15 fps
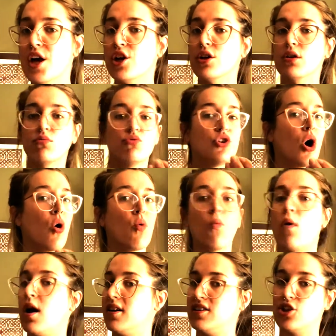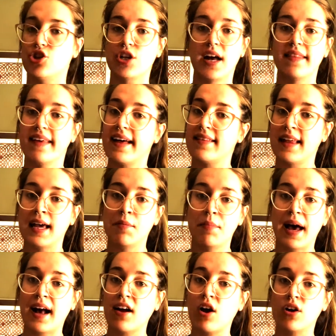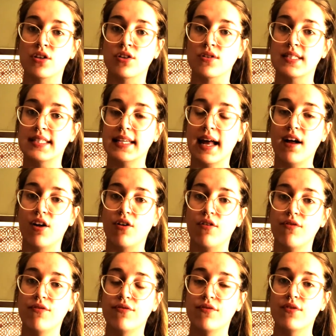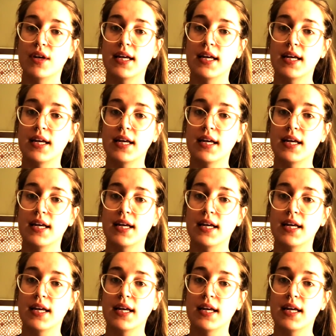You don't want to shine that light back on yourself.